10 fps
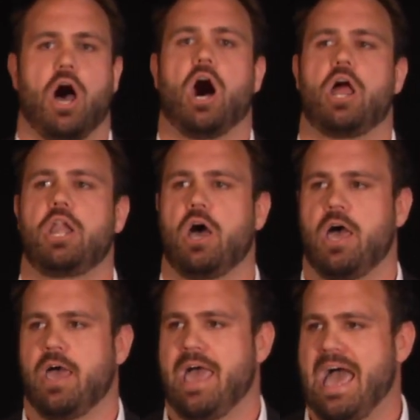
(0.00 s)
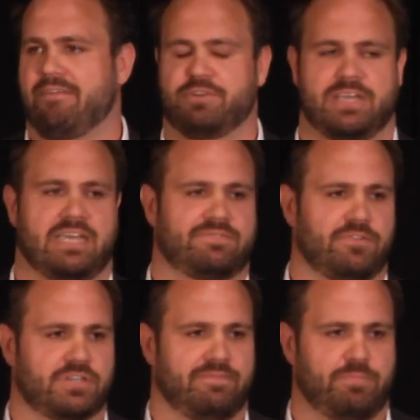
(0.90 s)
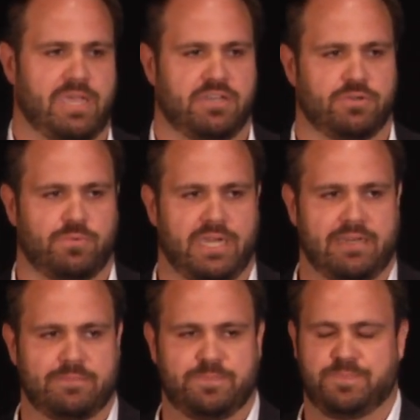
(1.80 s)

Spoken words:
unadvertised version of the page you're reading.